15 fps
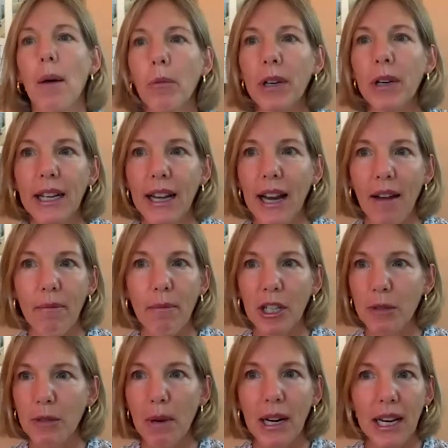We didn't have
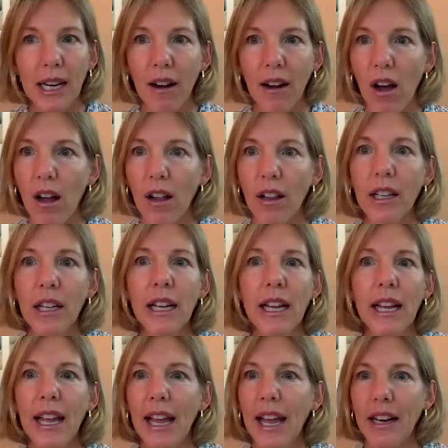much money at all,
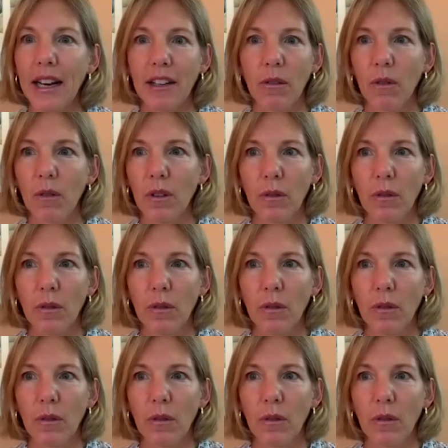and